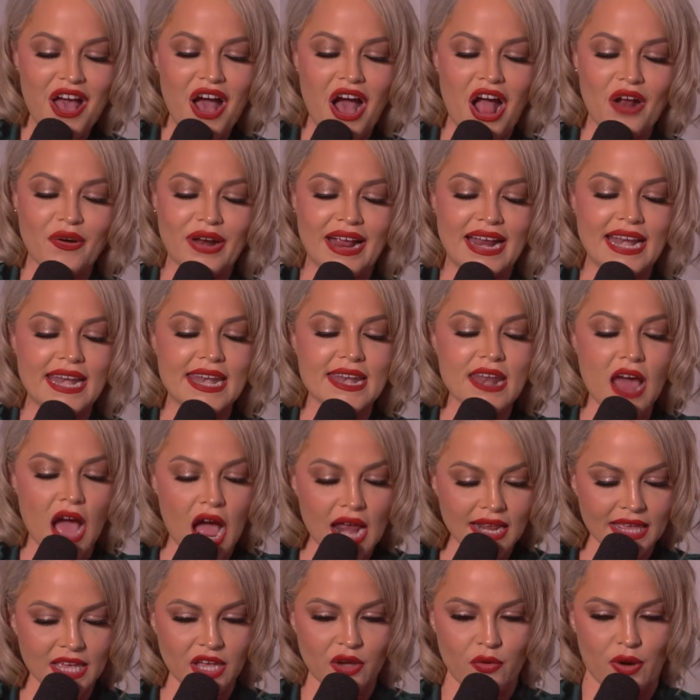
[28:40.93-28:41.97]
All right,
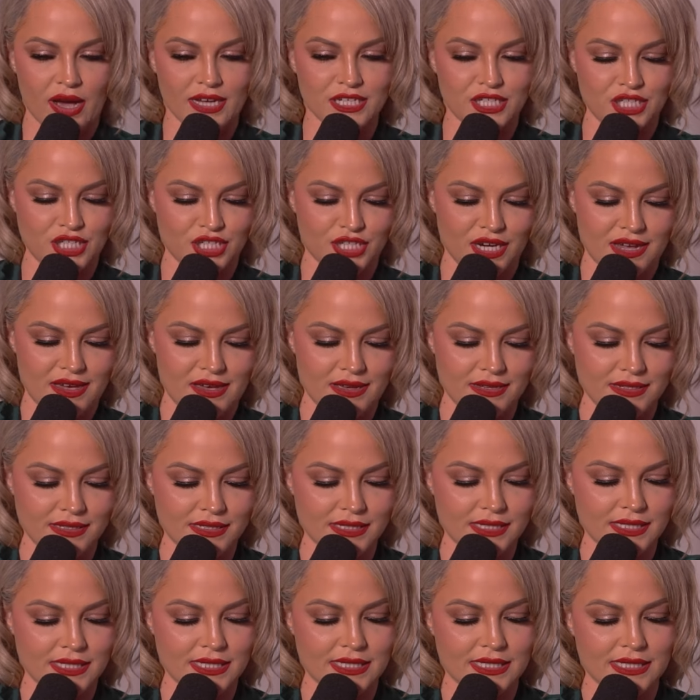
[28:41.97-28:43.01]
naughty
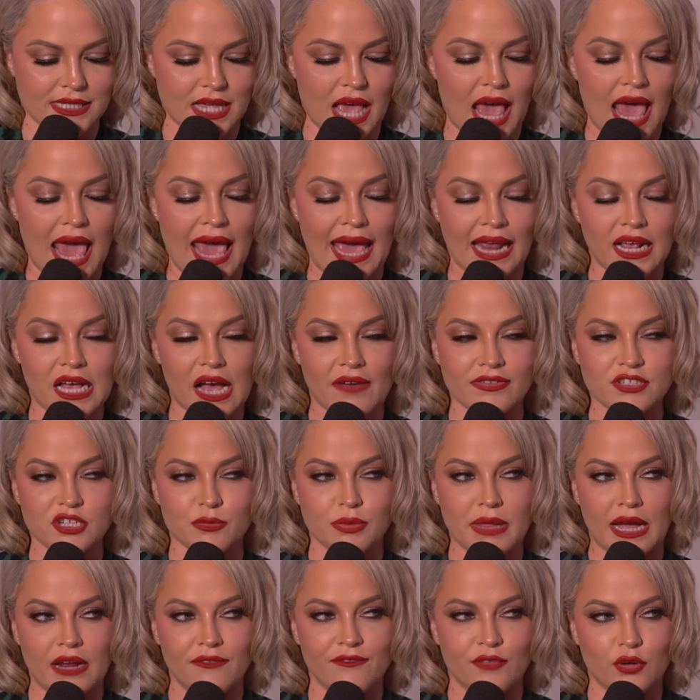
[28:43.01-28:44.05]
questions. Handcuffs or
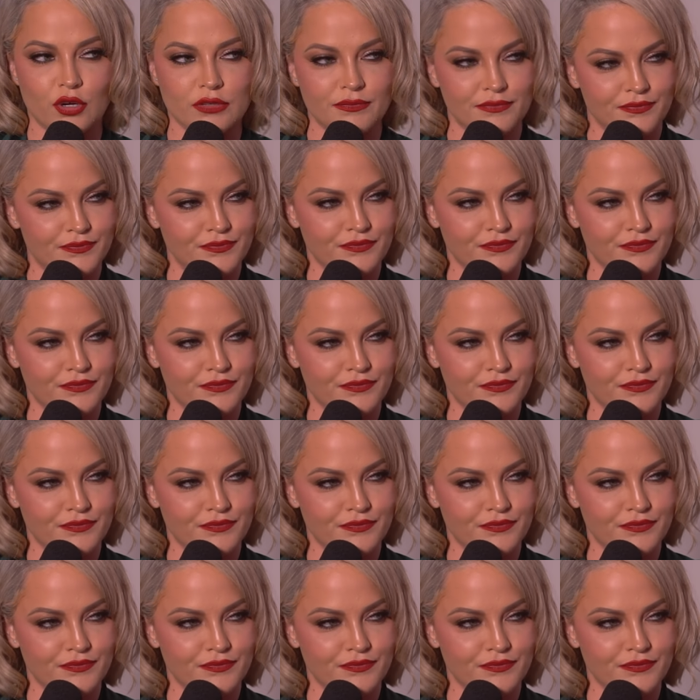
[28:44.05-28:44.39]
blindfold?